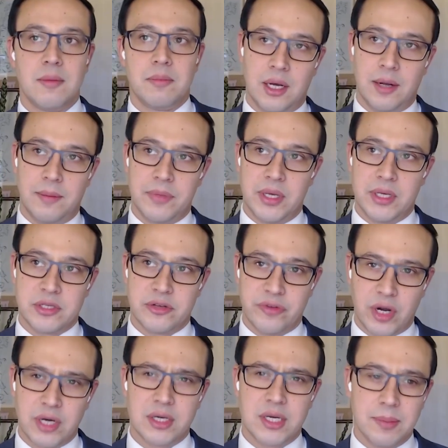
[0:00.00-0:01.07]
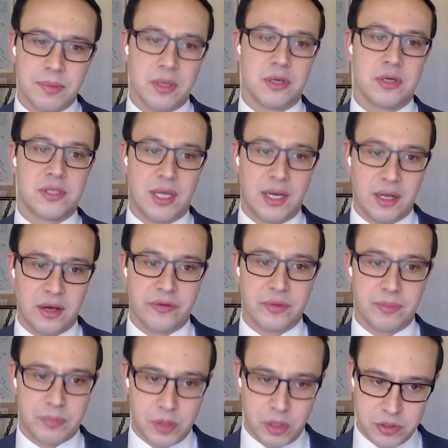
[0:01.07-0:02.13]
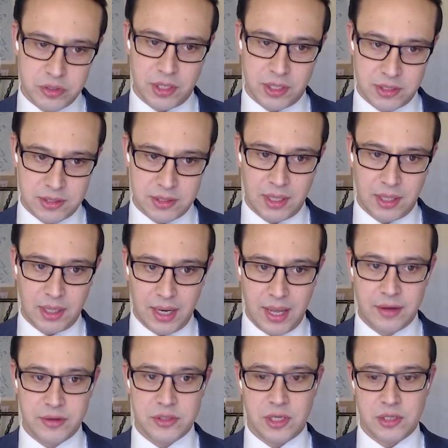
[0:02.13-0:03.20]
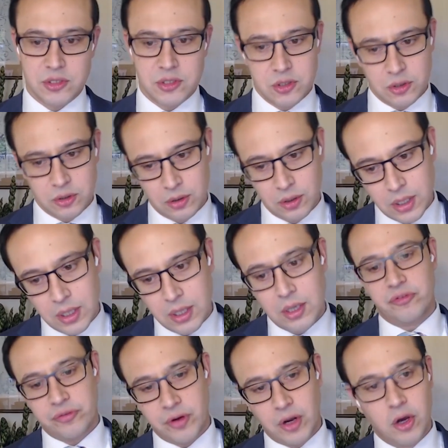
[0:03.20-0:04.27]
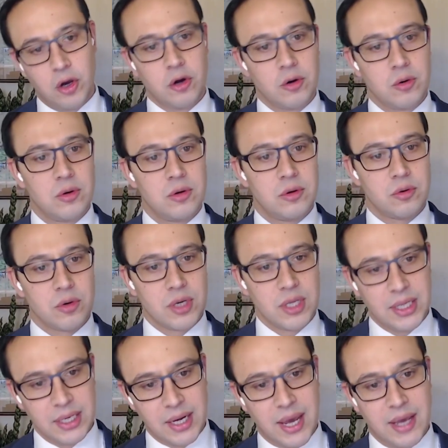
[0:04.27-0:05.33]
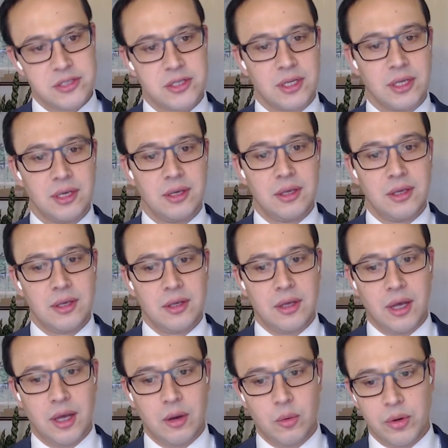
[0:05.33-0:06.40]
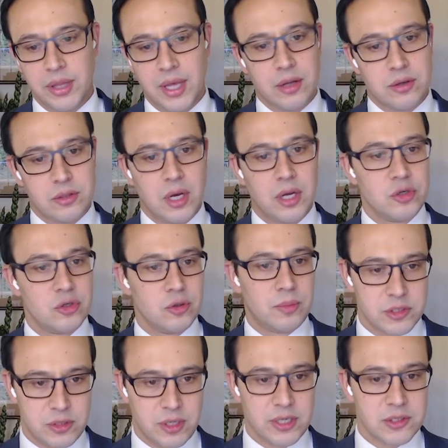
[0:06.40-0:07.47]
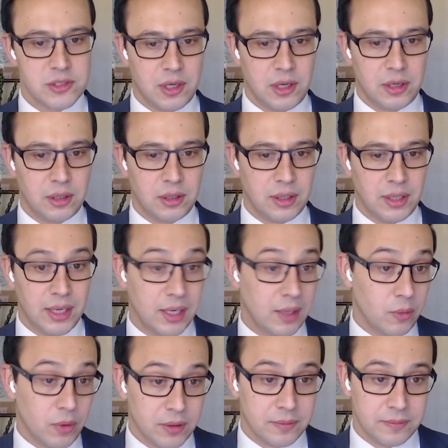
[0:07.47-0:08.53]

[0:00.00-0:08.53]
But it's a very deep understanding of the process that allows us to flow really nicely without undue stress on anyone.